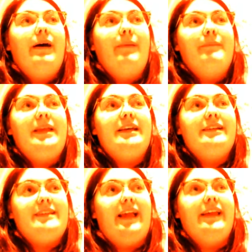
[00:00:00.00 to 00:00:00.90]

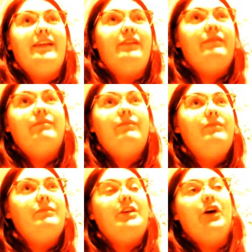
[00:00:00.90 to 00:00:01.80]
Because I
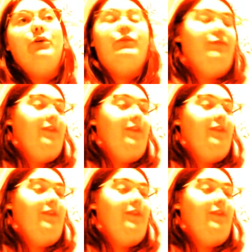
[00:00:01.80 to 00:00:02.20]
code for